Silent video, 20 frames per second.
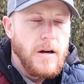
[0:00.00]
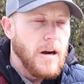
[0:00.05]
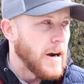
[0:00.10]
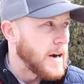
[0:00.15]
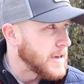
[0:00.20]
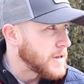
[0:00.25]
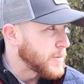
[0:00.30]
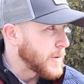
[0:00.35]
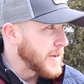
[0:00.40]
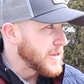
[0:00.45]

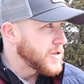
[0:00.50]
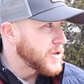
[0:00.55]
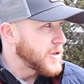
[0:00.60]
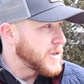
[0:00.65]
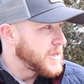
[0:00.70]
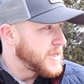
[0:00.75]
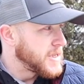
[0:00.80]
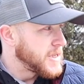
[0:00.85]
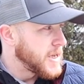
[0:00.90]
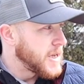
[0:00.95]
All right, so as you
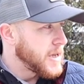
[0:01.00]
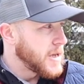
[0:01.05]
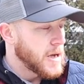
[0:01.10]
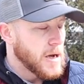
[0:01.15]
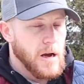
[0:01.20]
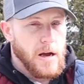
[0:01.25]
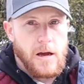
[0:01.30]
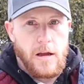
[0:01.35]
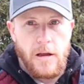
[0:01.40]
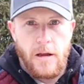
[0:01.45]
can see,
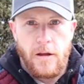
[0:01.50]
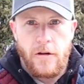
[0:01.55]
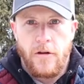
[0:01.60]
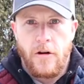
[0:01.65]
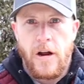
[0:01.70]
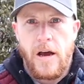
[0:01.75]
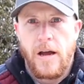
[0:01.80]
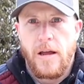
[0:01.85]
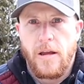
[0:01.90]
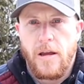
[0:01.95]

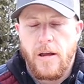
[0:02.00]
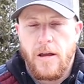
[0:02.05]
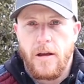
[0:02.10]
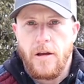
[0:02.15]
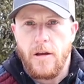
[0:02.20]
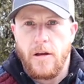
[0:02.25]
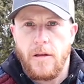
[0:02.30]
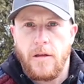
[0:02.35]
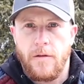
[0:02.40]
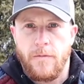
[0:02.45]
you're not,
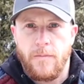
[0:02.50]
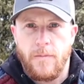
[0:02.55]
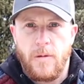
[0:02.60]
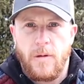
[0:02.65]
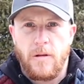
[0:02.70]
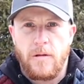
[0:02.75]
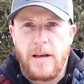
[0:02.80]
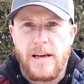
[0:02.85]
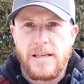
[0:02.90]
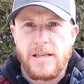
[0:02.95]
the,
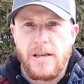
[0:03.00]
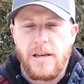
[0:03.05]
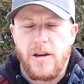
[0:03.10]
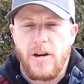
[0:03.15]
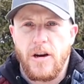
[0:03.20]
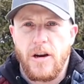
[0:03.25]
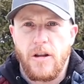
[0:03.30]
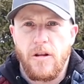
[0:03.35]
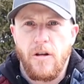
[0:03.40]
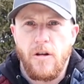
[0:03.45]
the last thing
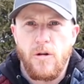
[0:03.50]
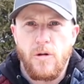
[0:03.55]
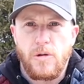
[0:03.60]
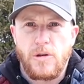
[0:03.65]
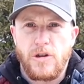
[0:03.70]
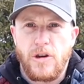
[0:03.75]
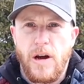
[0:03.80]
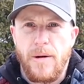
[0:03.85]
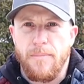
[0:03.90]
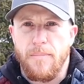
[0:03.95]
you're going to do
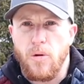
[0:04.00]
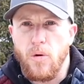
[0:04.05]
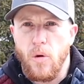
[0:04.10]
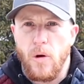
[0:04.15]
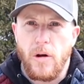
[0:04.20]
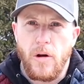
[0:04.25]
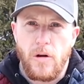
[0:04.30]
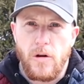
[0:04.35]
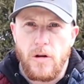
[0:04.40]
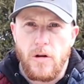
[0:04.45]
is you're not
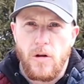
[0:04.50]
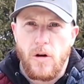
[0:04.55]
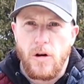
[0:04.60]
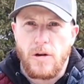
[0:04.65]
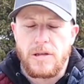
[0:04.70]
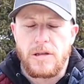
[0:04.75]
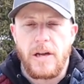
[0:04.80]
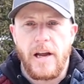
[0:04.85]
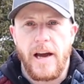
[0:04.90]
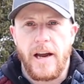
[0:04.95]
pulling on the
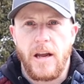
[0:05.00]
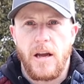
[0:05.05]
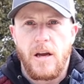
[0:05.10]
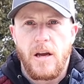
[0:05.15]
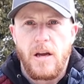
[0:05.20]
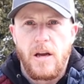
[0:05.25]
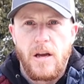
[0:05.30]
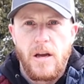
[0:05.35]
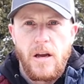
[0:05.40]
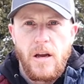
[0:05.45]
dog's neck.
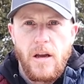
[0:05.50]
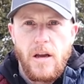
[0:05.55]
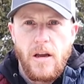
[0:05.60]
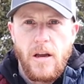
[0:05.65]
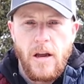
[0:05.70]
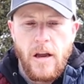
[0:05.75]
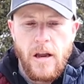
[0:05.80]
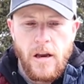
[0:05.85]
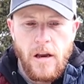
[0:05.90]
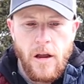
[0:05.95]

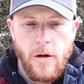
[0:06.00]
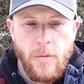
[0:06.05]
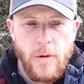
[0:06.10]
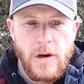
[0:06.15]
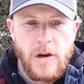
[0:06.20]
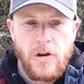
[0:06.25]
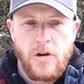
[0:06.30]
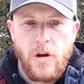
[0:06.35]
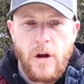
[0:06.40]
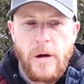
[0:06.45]
And what
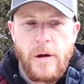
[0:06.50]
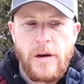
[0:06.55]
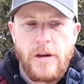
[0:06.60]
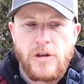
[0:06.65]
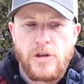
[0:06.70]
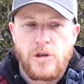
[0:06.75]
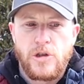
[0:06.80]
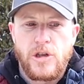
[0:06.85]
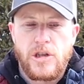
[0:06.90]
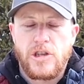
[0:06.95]
you're doing
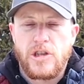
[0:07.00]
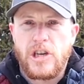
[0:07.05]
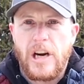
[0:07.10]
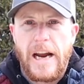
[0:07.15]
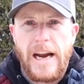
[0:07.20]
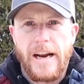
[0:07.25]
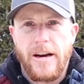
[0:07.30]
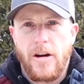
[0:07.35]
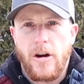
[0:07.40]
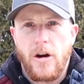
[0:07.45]
is you're just
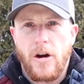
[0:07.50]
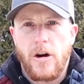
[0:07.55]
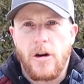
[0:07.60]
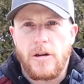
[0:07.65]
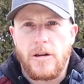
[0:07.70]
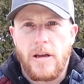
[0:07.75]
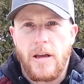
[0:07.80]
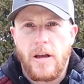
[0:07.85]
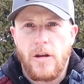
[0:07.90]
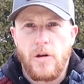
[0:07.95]
training her
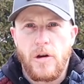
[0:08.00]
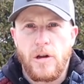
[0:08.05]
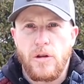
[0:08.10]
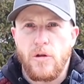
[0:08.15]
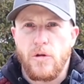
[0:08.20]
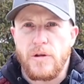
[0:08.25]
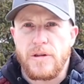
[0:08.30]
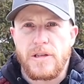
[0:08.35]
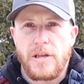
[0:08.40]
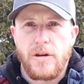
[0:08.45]
to get, you can
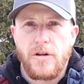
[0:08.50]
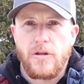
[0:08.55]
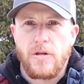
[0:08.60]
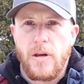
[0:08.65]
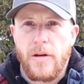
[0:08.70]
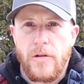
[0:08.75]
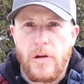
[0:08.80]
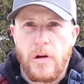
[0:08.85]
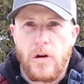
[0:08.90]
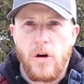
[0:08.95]
do this in your
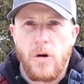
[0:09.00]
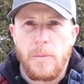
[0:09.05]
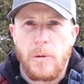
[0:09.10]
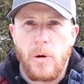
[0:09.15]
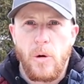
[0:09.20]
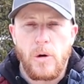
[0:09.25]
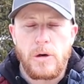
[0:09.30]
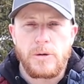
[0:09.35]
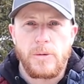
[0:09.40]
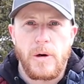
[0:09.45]
living room.
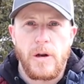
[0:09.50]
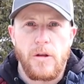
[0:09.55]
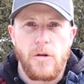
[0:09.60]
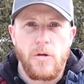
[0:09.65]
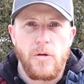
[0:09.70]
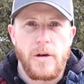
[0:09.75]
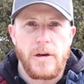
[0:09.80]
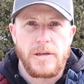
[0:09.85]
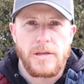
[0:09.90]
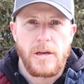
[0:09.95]
You always want to
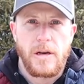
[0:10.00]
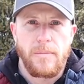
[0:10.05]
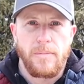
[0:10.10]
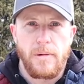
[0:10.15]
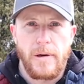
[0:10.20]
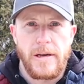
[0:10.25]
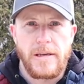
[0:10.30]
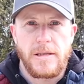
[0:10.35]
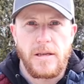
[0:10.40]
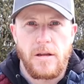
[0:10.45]
do this in a
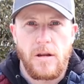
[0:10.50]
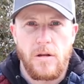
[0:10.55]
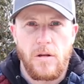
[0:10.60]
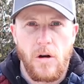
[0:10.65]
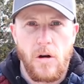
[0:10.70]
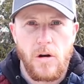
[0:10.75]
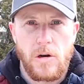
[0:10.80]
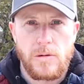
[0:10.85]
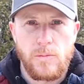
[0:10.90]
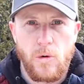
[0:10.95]
place that the
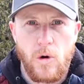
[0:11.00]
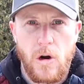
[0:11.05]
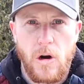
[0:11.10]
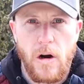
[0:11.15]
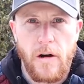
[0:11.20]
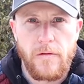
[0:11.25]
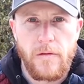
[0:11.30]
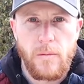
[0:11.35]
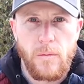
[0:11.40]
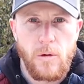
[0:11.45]
dog's more
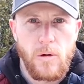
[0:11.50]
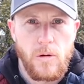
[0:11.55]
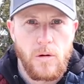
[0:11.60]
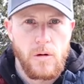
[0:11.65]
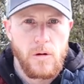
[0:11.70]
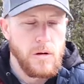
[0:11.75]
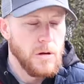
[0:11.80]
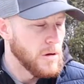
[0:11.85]
comfortable.